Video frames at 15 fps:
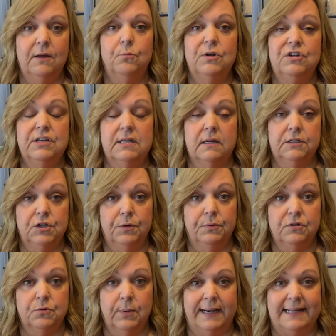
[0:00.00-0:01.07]
which is October
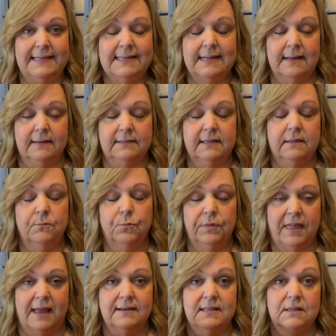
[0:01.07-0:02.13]
26th.
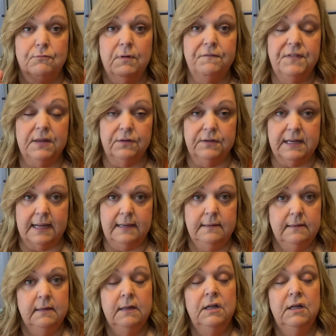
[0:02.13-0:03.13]
That's the reveal date.